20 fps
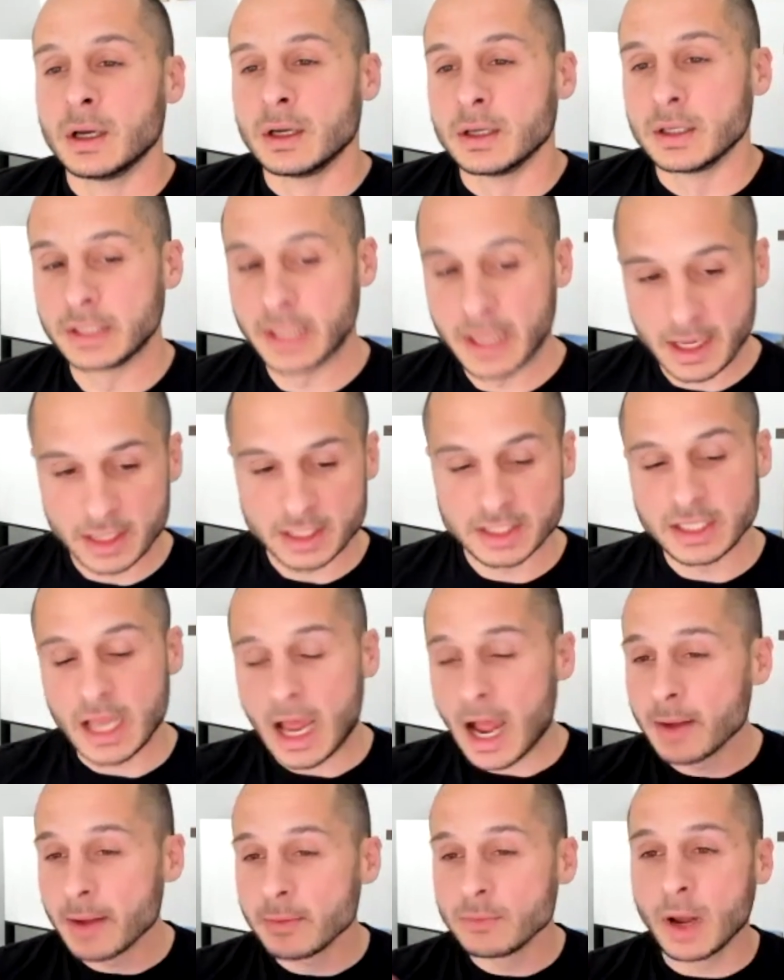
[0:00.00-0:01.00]
Yes,
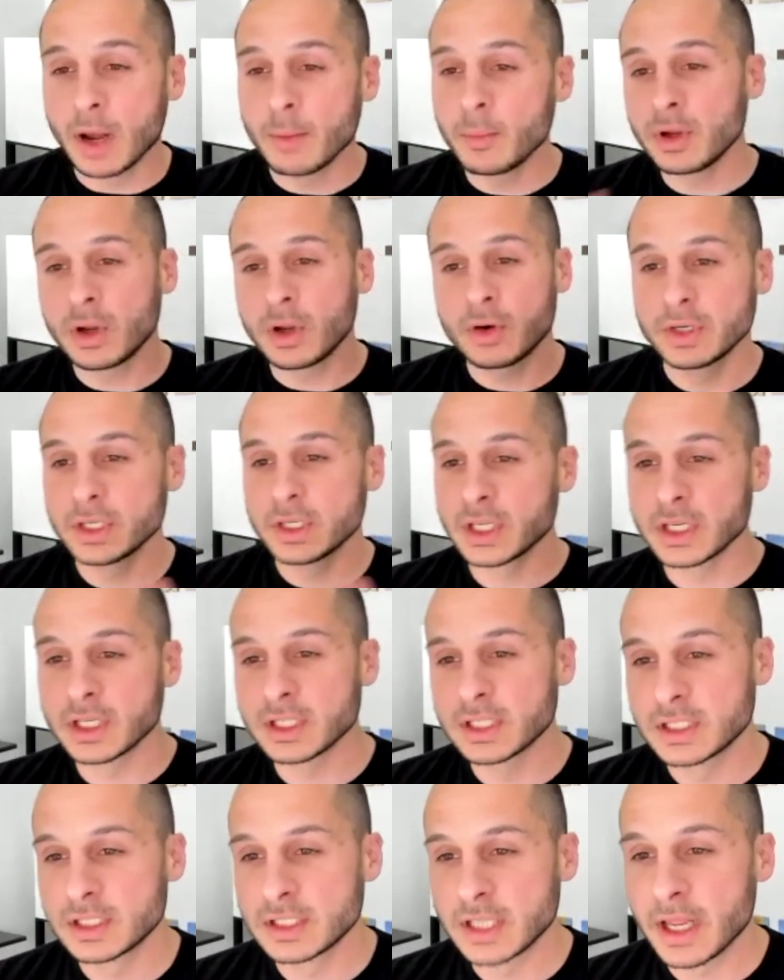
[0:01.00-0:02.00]
I'm already going to
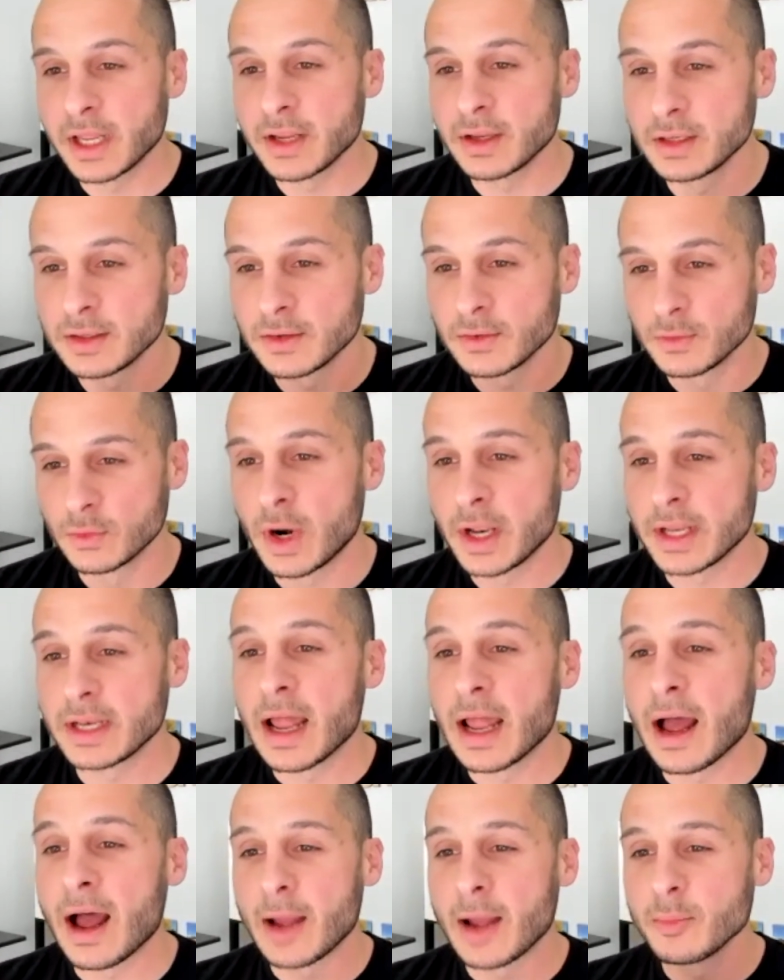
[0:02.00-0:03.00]
say right
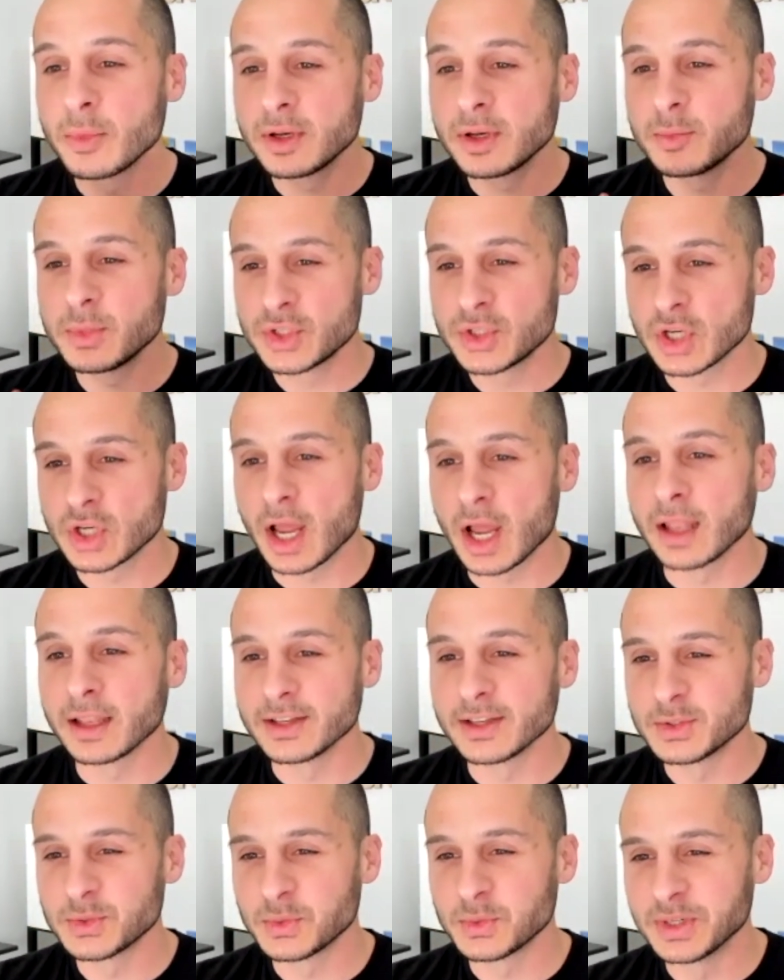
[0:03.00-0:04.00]
now, I'm going to be
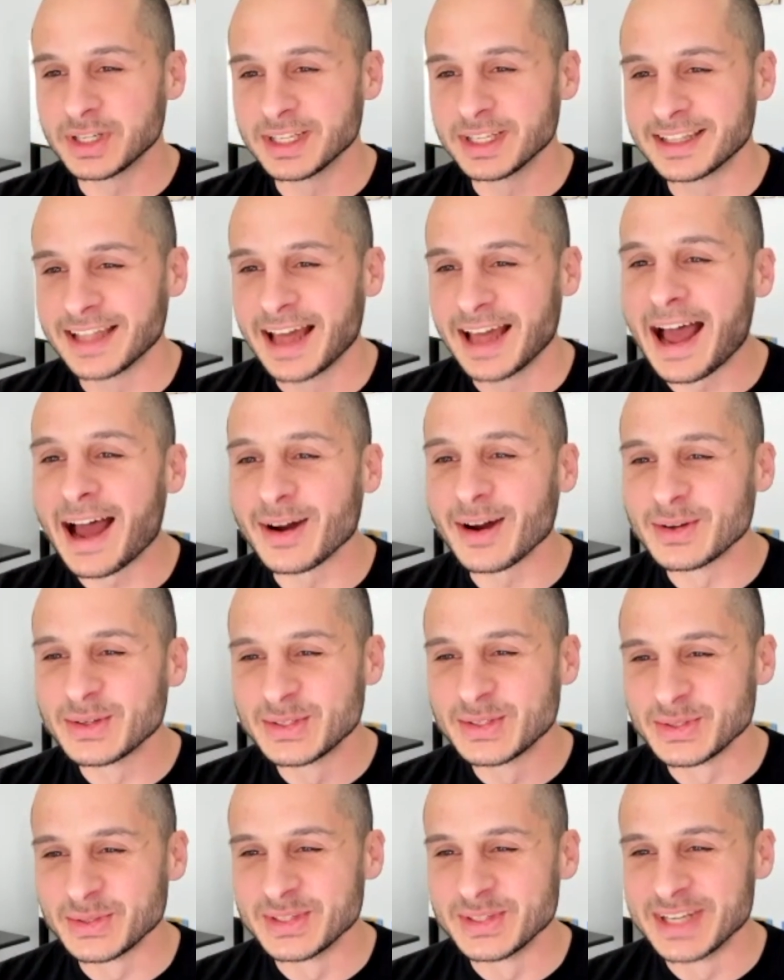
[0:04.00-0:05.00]
challenged with how
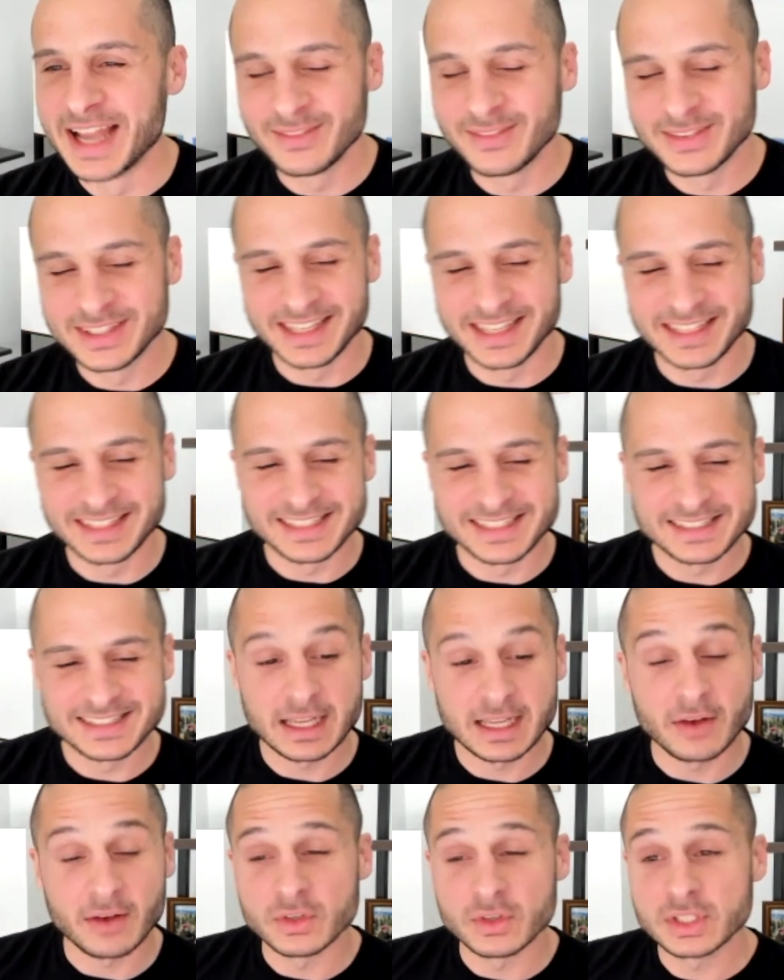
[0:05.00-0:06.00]
to navigate this
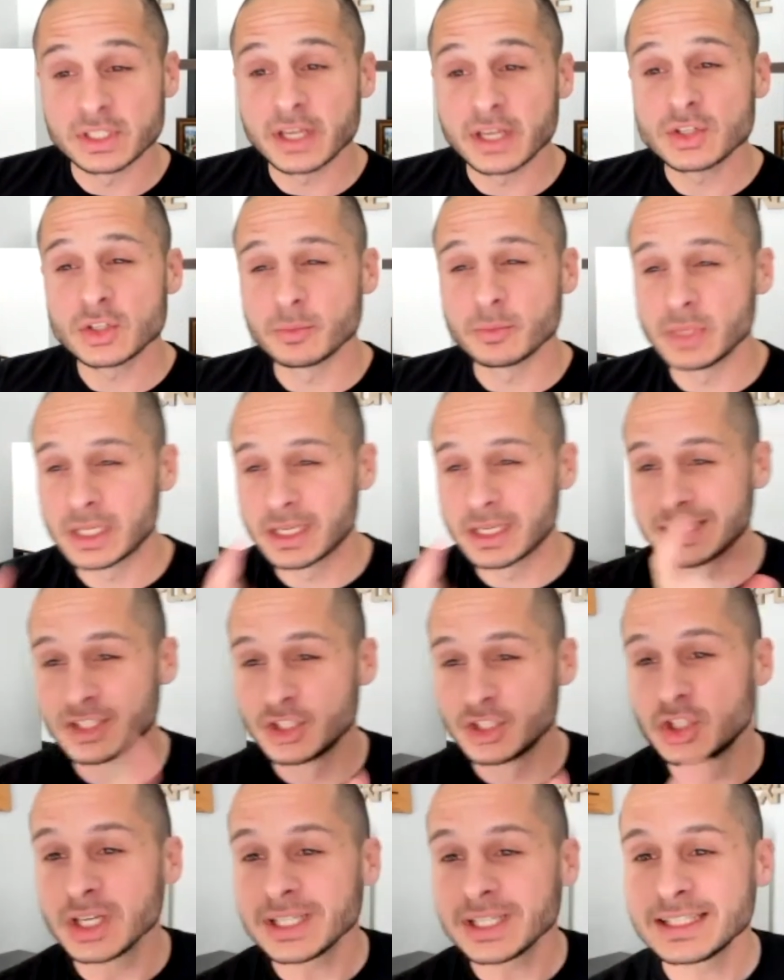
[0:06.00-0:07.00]
conversation because
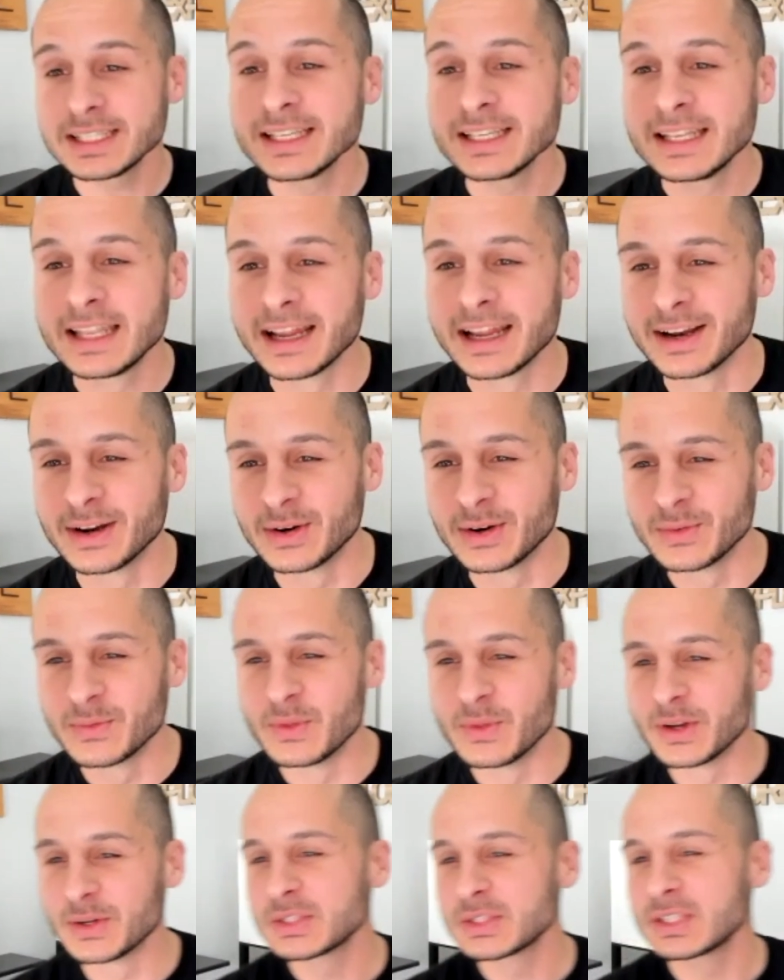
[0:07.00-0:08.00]
just in there
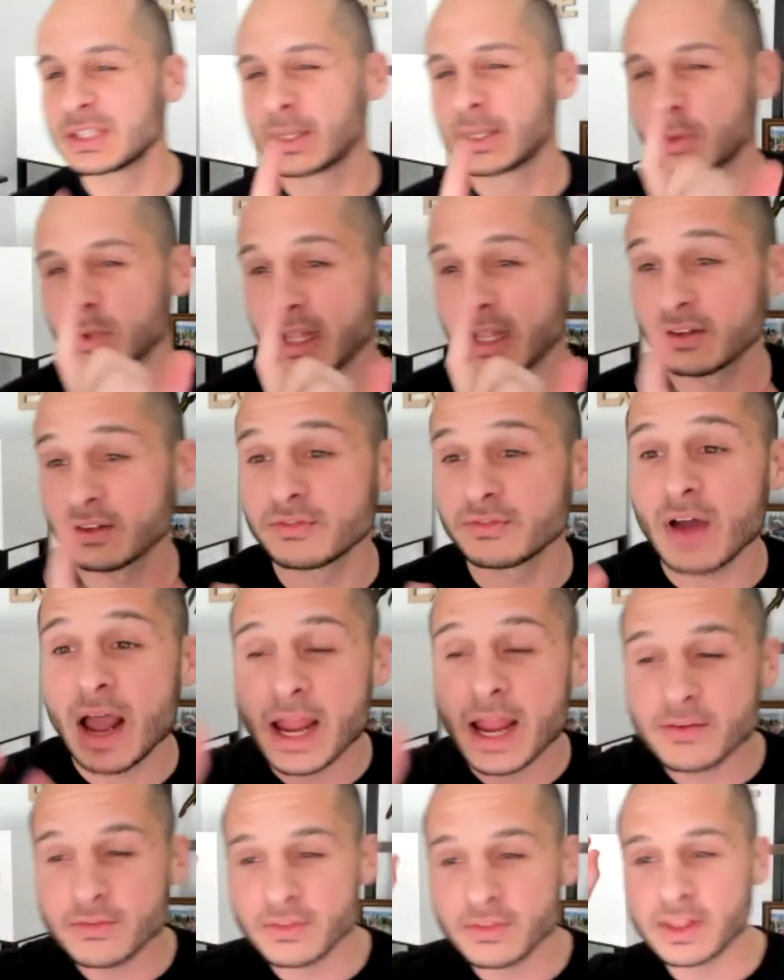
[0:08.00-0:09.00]
were like
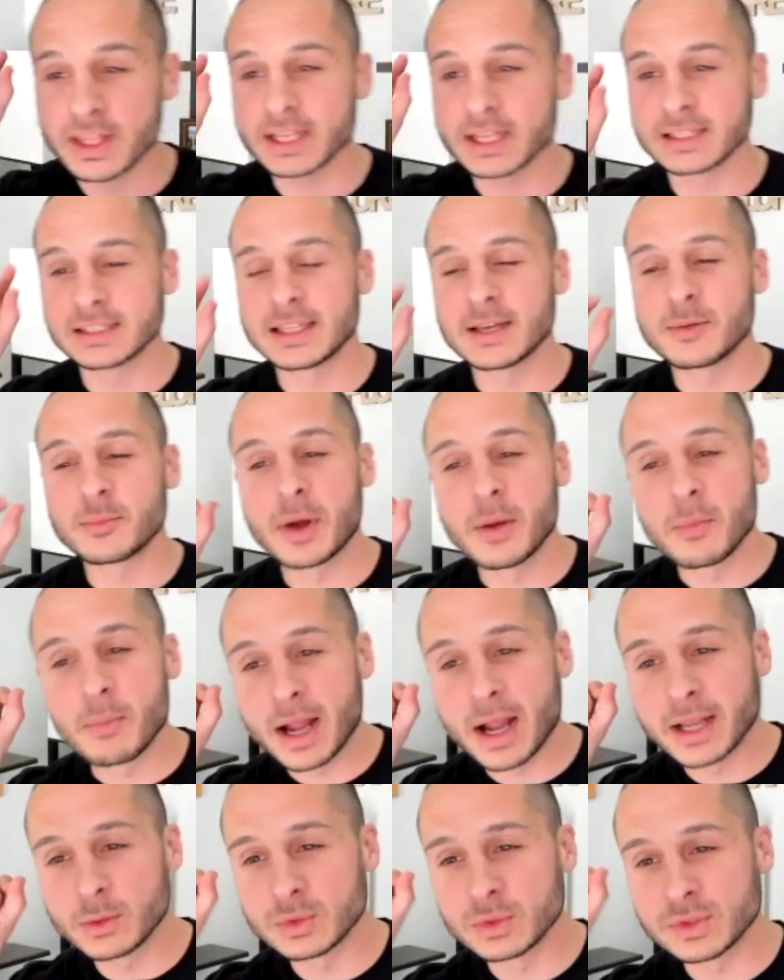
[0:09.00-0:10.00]
five things that my
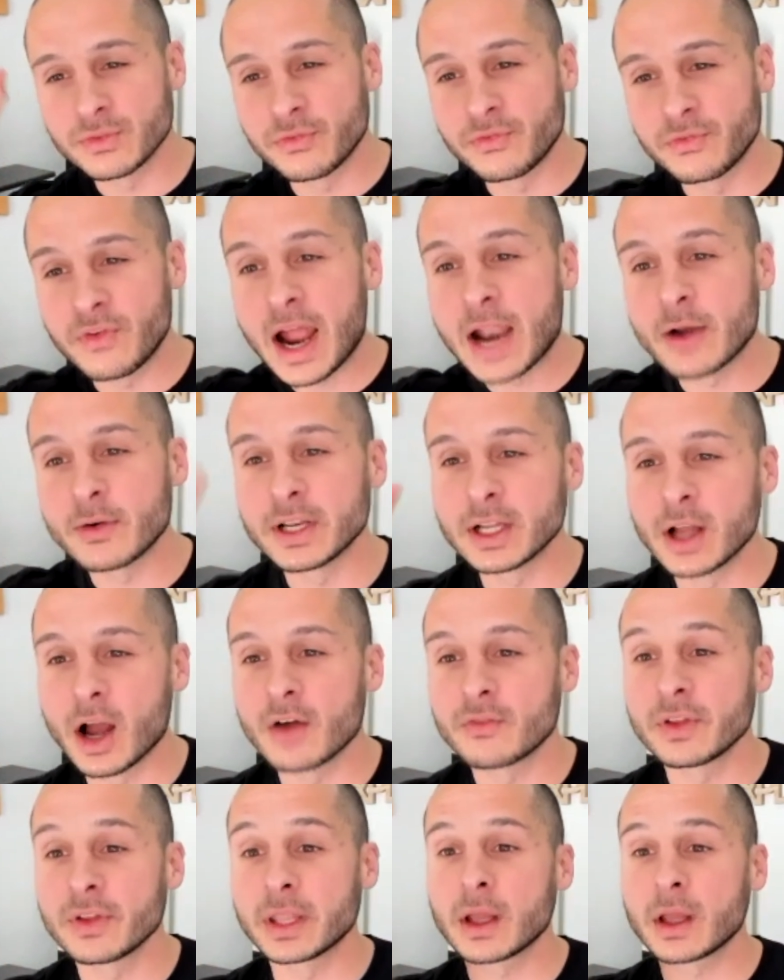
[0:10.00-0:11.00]
mind was firing
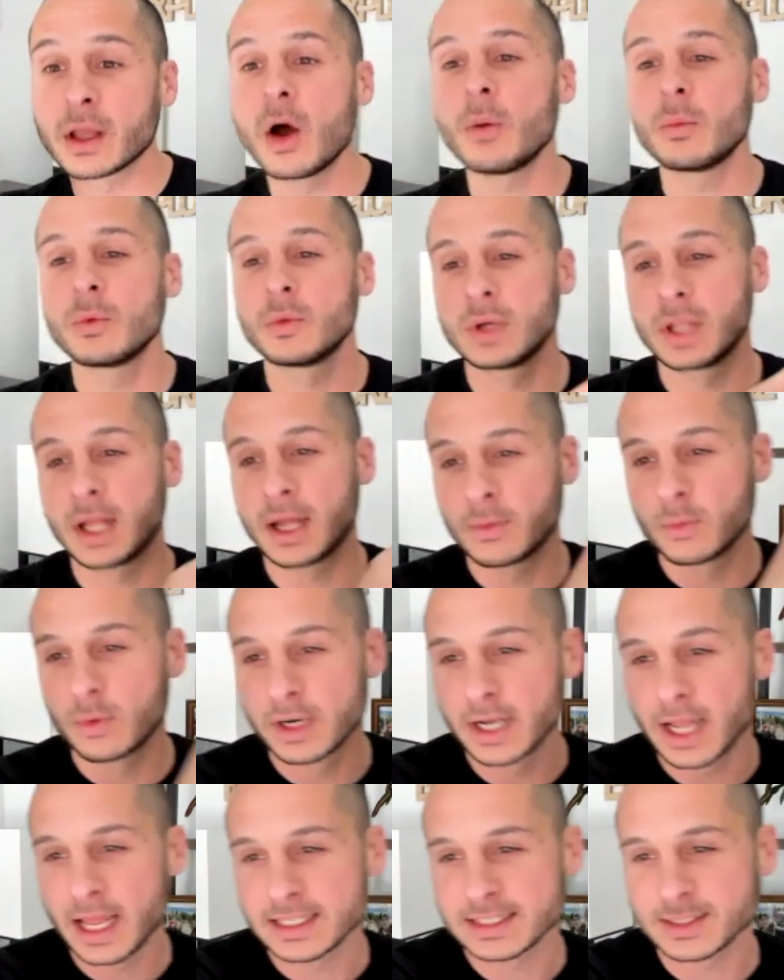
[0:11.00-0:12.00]
off. I'm like, oh, well, I
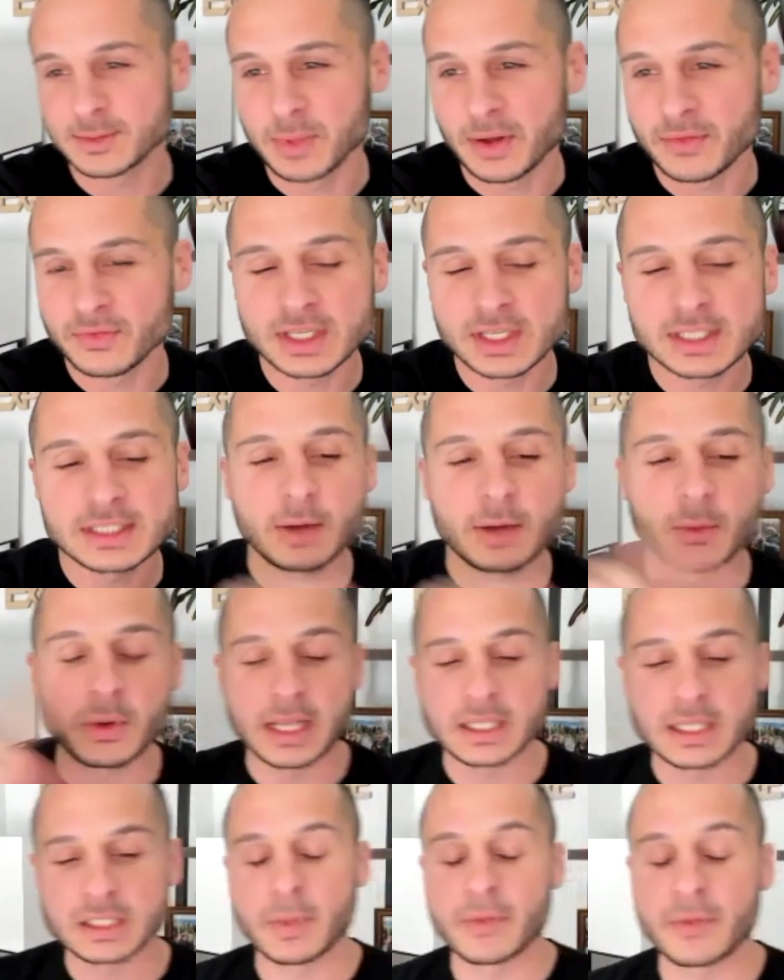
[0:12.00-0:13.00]
want to ask about this. I want to
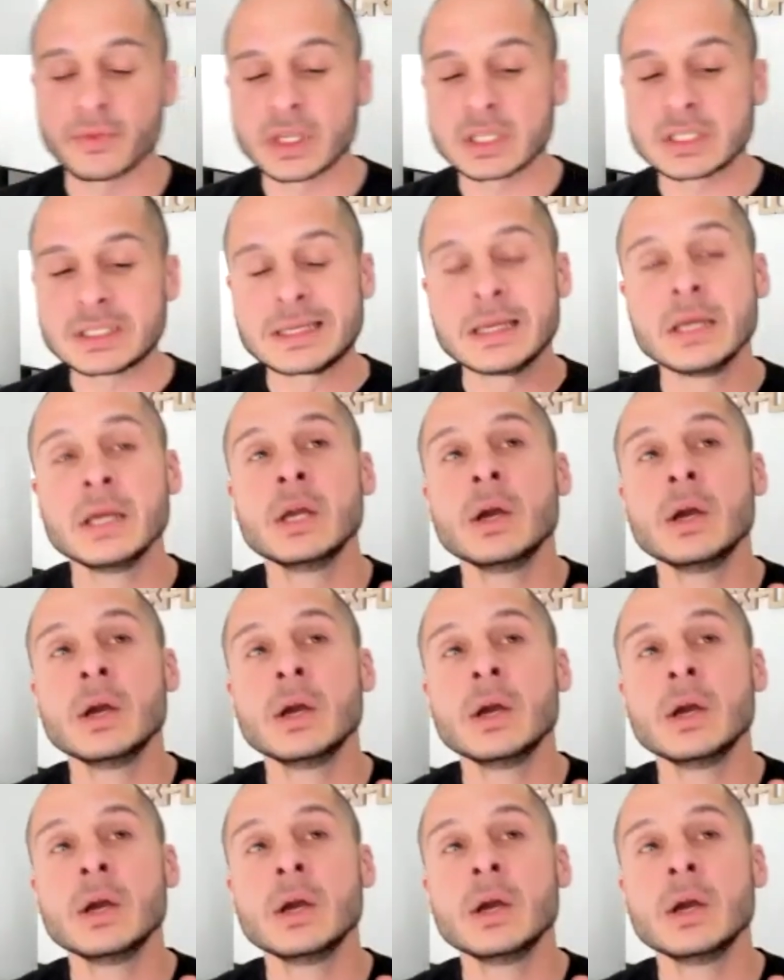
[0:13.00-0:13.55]
ask about this.